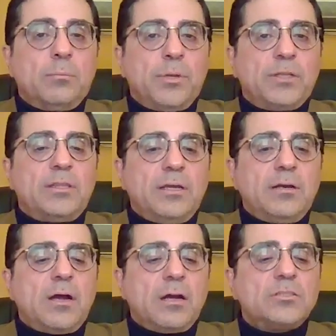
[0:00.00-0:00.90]
but
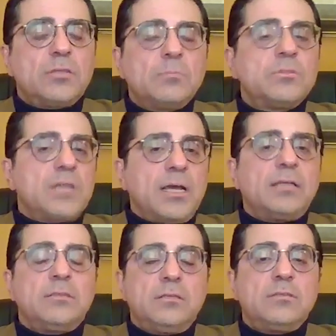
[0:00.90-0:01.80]
there are some
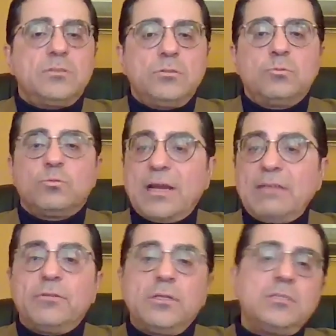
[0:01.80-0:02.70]
scientists who rightfully